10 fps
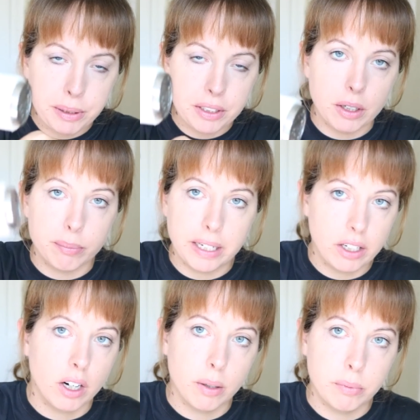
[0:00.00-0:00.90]
you know, my
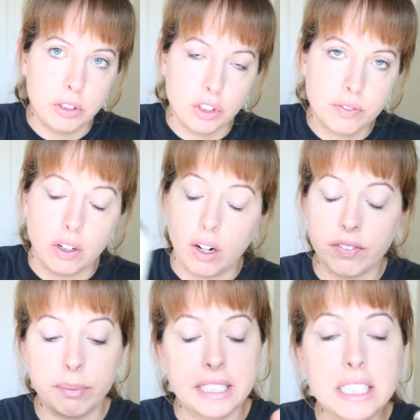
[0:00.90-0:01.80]
arm would just fall off.
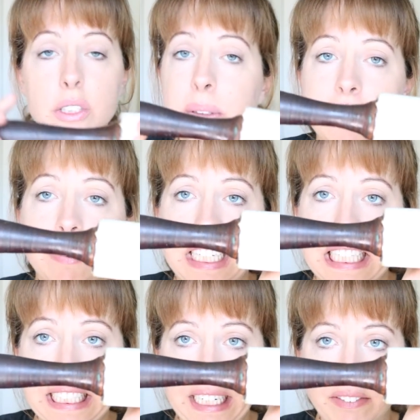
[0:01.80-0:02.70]
I mean, this one even
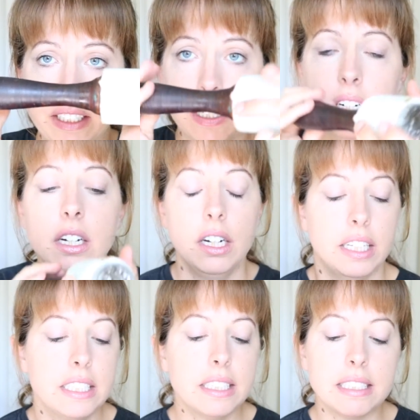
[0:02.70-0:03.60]
gets heavy.
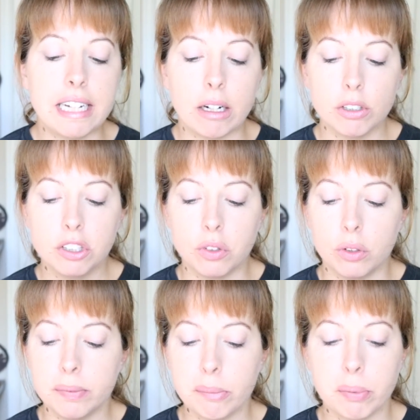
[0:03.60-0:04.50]
This is an Al
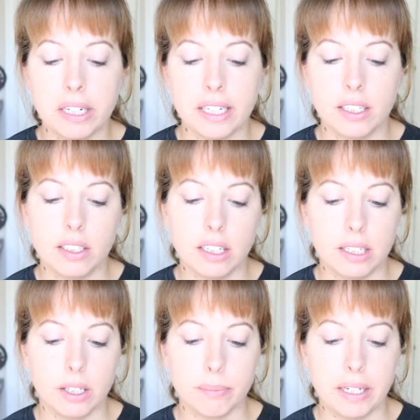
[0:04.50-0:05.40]
Stohlman brand.
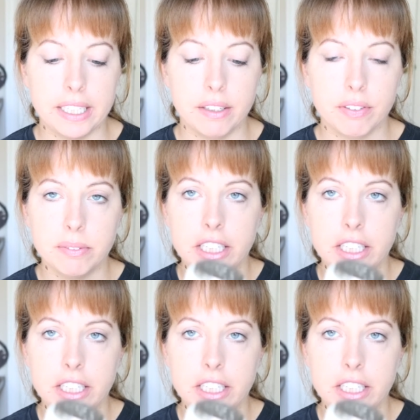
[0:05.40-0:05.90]
Um, I get it from